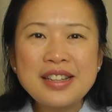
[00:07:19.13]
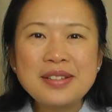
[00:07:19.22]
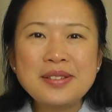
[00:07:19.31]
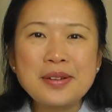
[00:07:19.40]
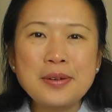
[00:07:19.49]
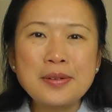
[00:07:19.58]

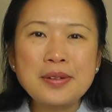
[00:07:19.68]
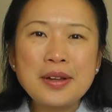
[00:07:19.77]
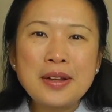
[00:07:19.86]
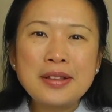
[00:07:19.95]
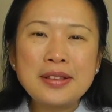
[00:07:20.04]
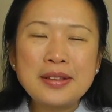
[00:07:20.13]
So
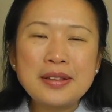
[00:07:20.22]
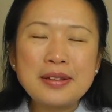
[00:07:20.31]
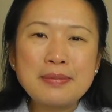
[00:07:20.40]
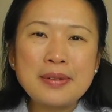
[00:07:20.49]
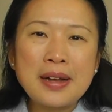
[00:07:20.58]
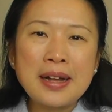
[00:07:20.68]

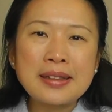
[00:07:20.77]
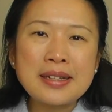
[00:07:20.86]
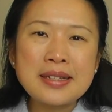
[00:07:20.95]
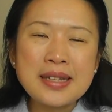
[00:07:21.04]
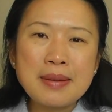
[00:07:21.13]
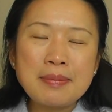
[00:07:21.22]
on the
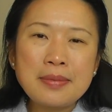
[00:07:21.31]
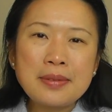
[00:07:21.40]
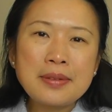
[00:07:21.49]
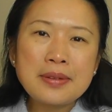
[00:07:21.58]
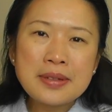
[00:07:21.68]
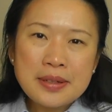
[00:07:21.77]

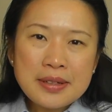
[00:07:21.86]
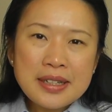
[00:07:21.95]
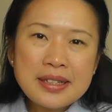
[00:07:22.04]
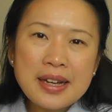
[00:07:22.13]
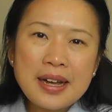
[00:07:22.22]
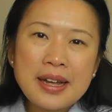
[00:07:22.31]
same
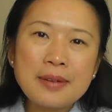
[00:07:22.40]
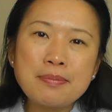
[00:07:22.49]
token, I